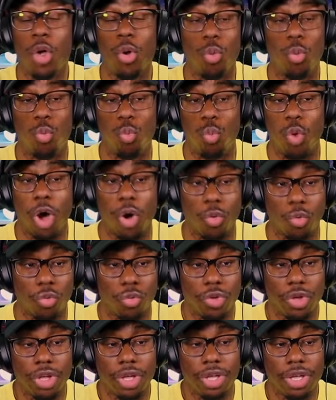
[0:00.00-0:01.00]

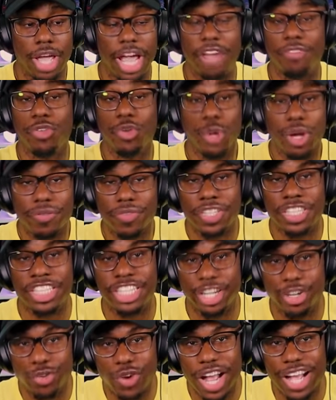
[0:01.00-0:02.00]
Whoa. Have you ever
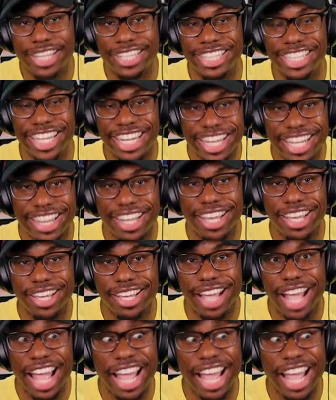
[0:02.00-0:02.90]
Xeroxed anything?